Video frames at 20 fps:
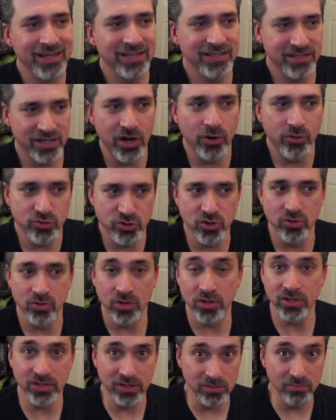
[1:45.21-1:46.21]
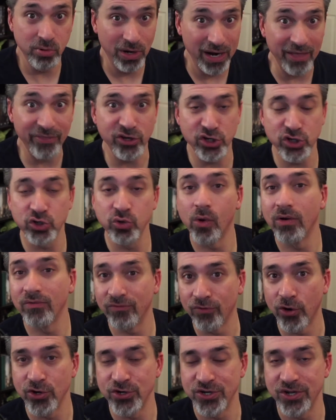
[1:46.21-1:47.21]
you know, you put out the short
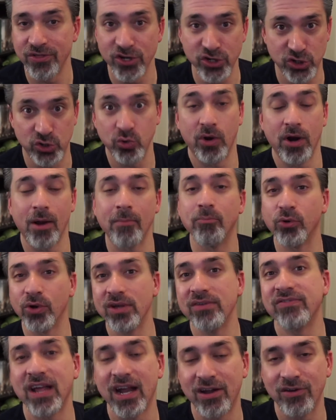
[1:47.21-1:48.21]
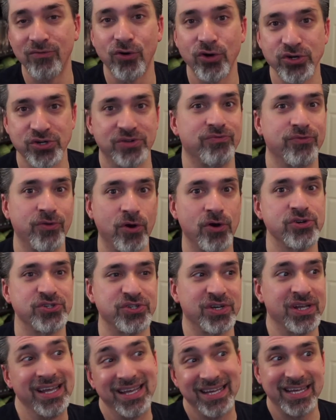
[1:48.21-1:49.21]
version, the short abbreviated version
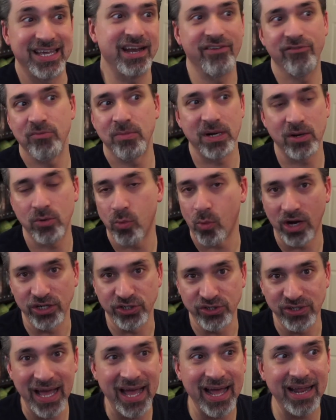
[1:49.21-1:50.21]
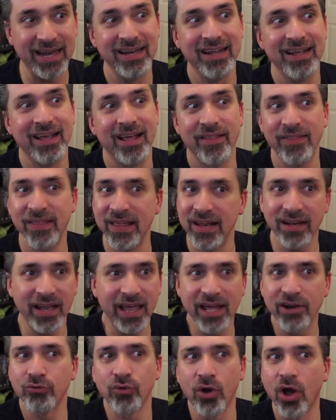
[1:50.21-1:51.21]
first, get everybody to watch that, then
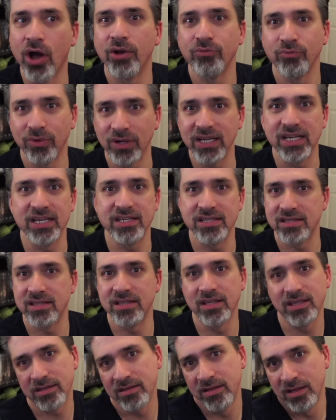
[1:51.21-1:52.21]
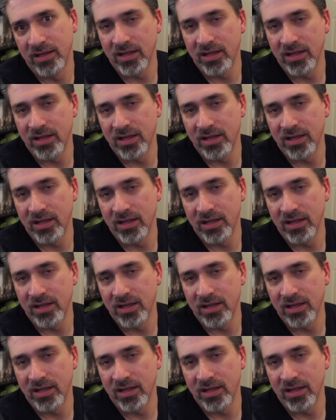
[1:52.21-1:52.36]
later on release the